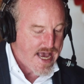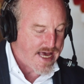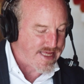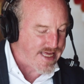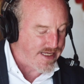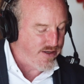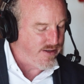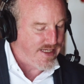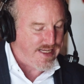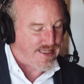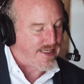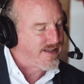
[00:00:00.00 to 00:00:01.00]
And then you
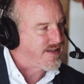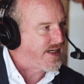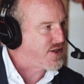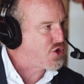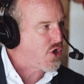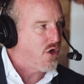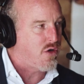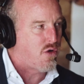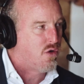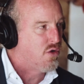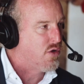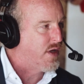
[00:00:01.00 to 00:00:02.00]
need things like
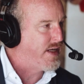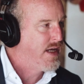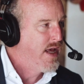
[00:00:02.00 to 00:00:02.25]
charcoal